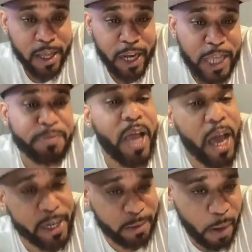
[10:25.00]
let's be
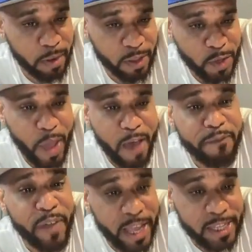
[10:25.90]
honest, my brother. You have
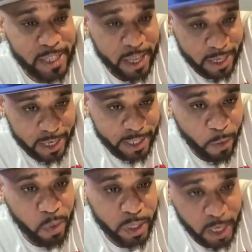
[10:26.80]
fans out here
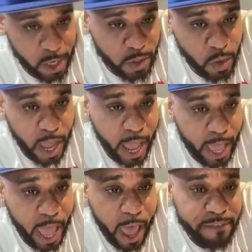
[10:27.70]
that want to hear you. I
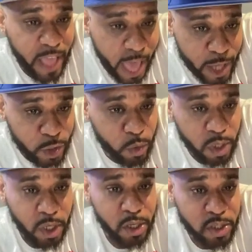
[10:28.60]
have to ask you
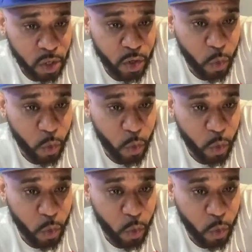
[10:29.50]
certain